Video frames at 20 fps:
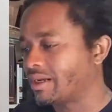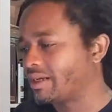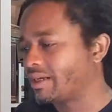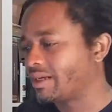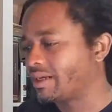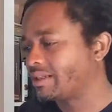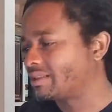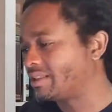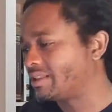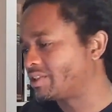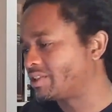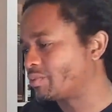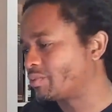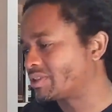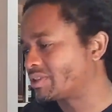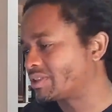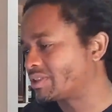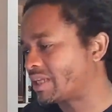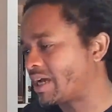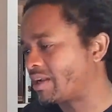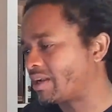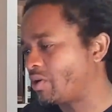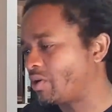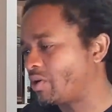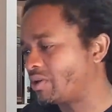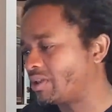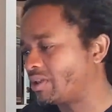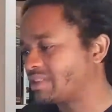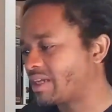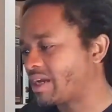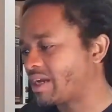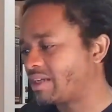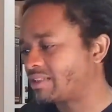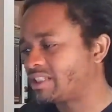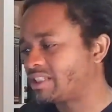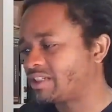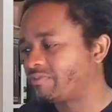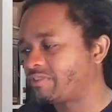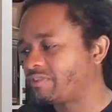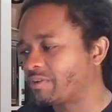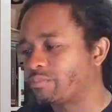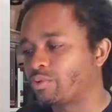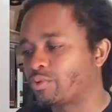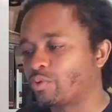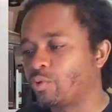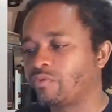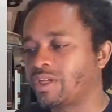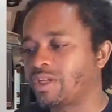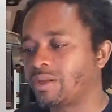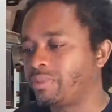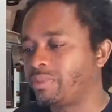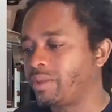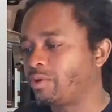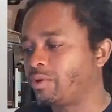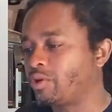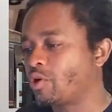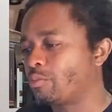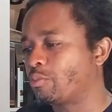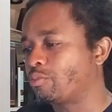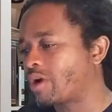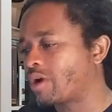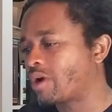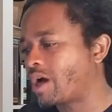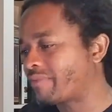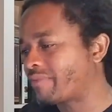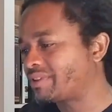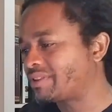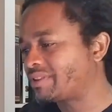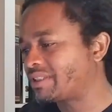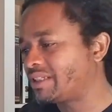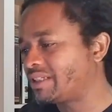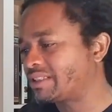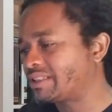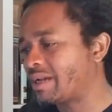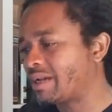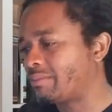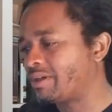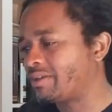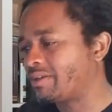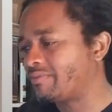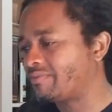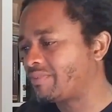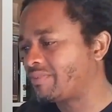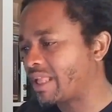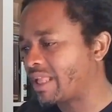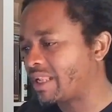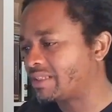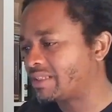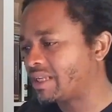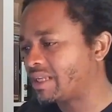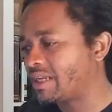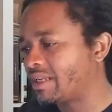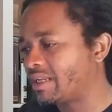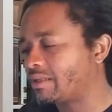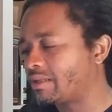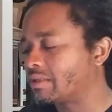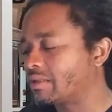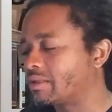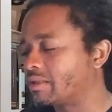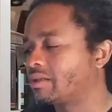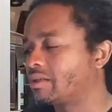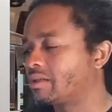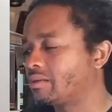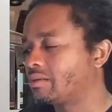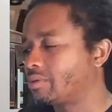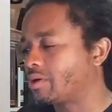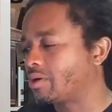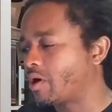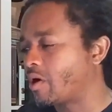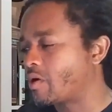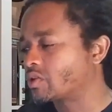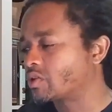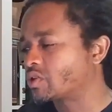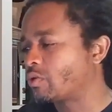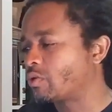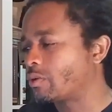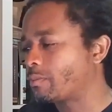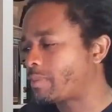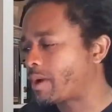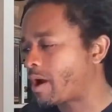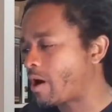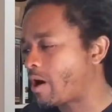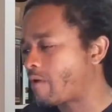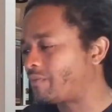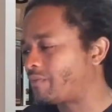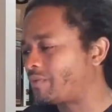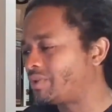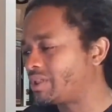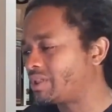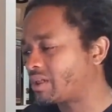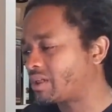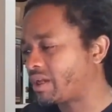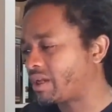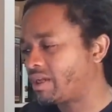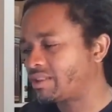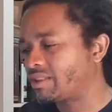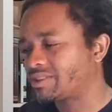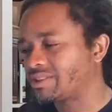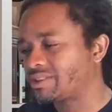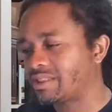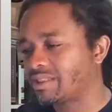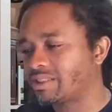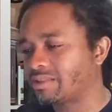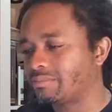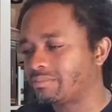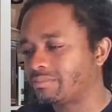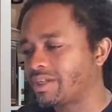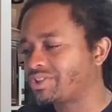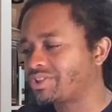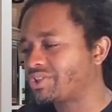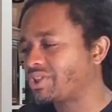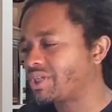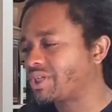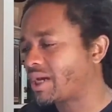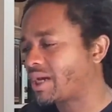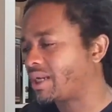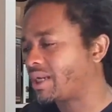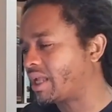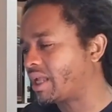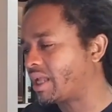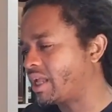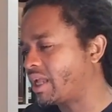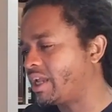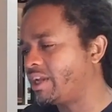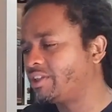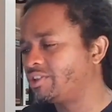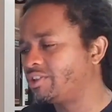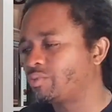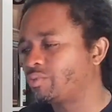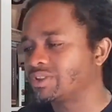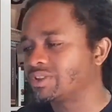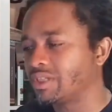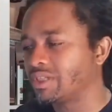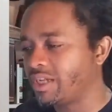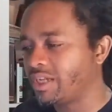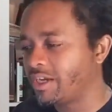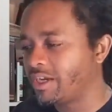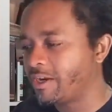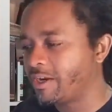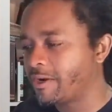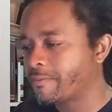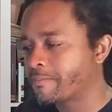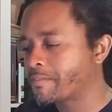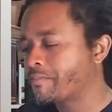This was not only scientific proof that biblical prophecies have been validated, but also a powerful indication that the Messianic age was near